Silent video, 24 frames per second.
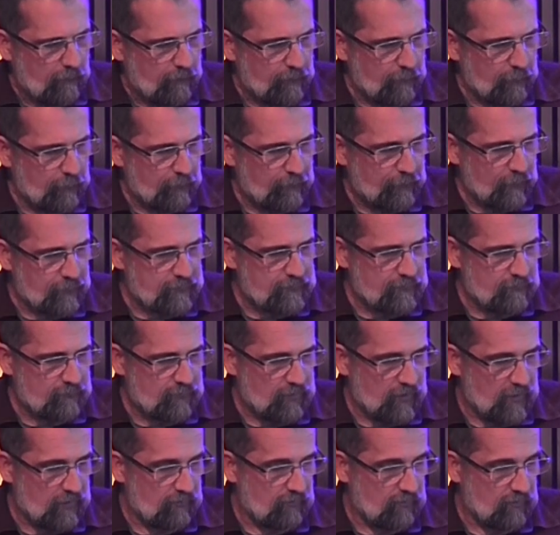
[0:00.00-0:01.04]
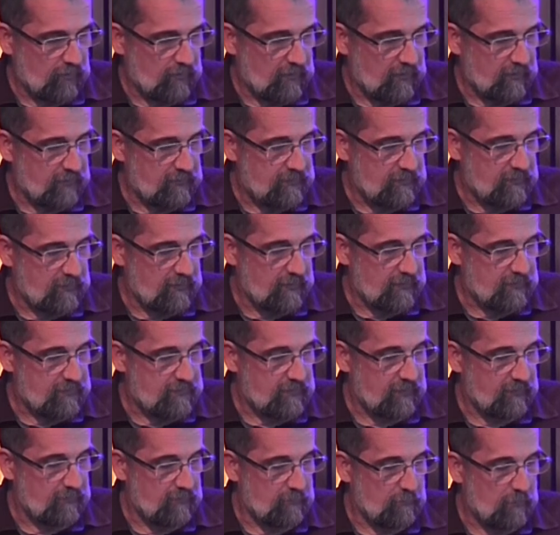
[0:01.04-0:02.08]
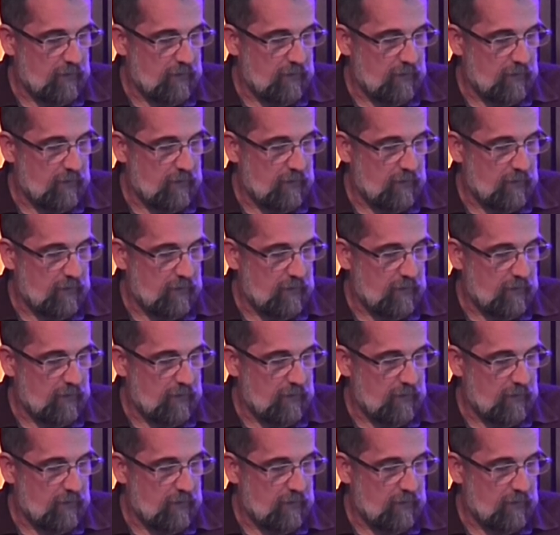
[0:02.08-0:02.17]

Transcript: from the 1st of January 1996,